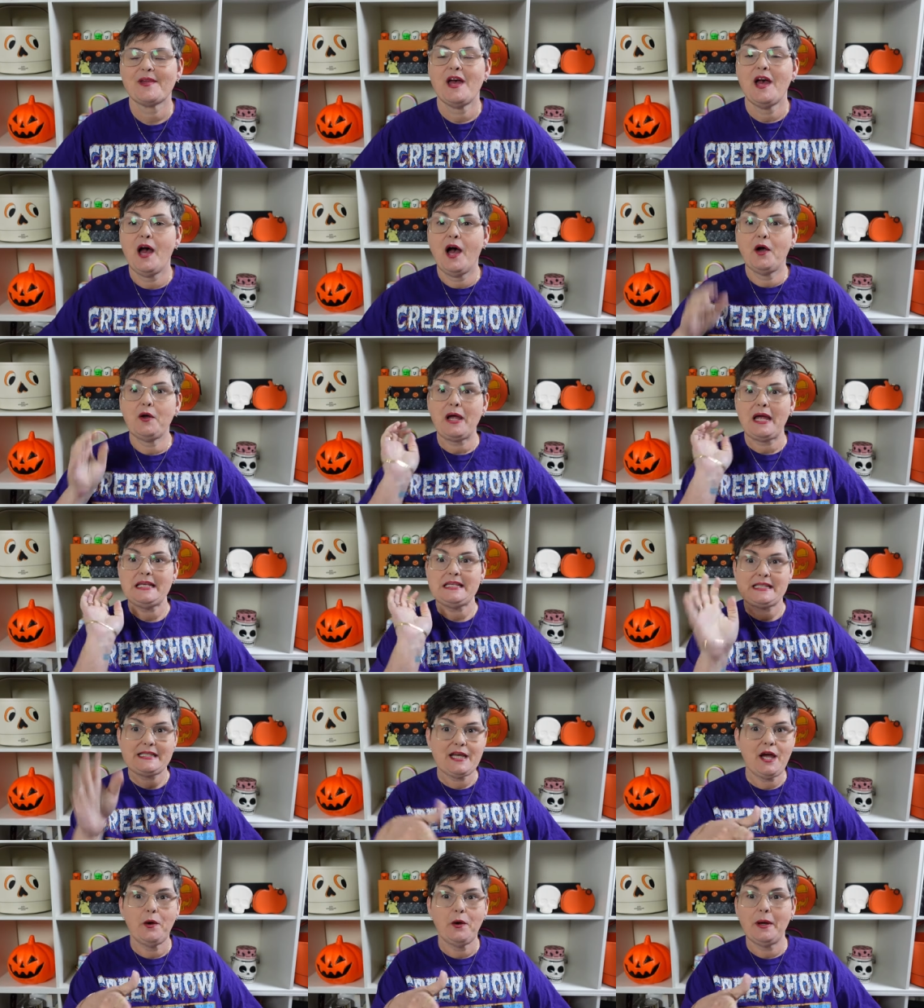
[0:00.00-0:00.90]
Okay,
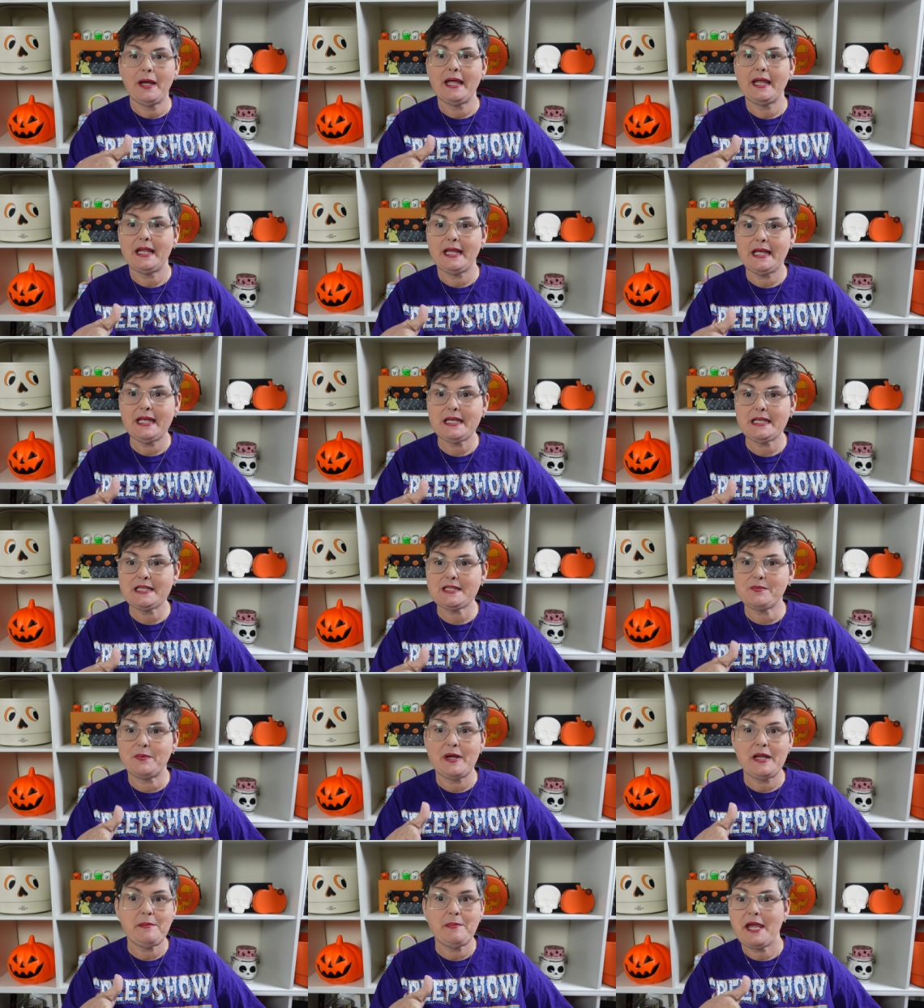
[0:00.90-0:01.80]
so it is
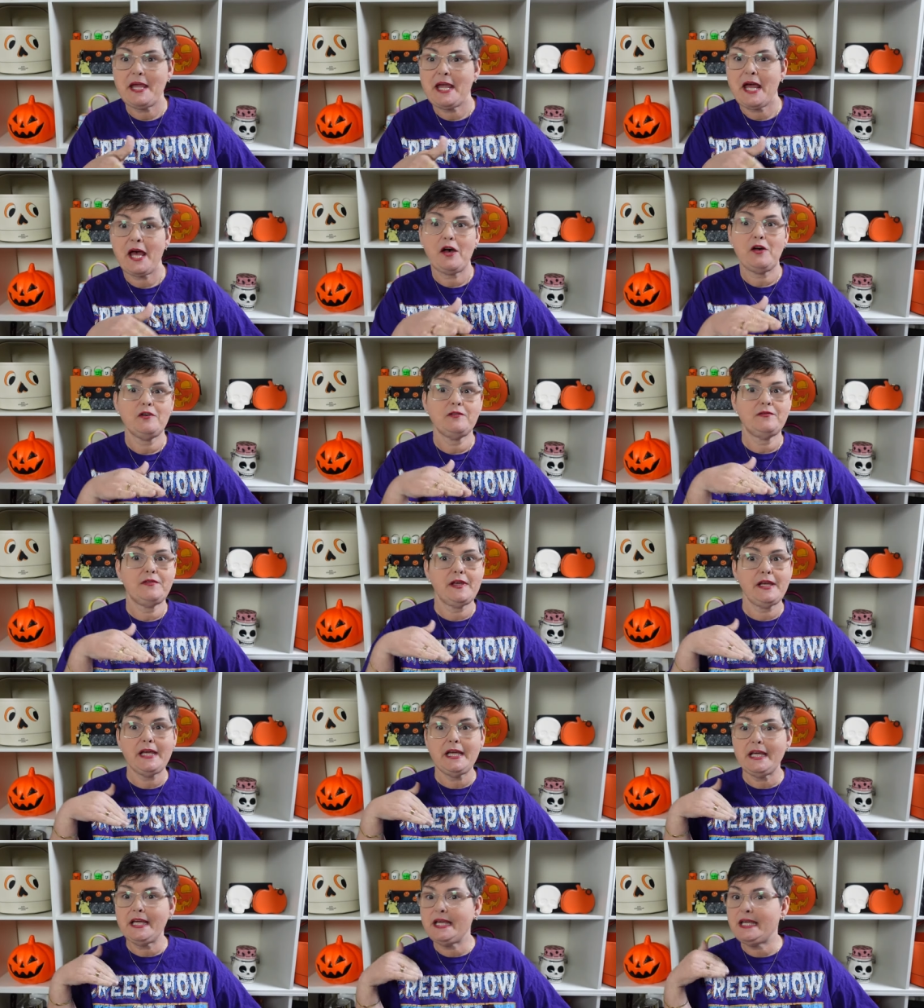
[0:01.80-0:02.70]

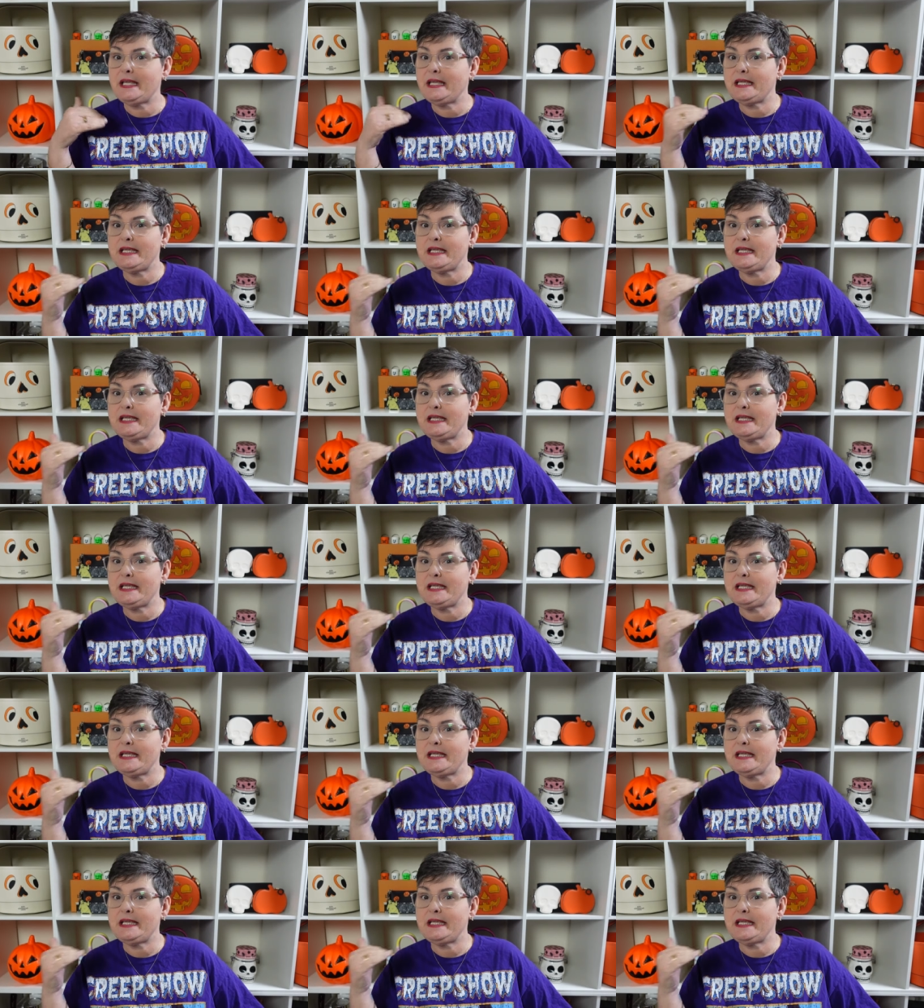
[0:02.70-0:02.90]
WinnieBeeLV.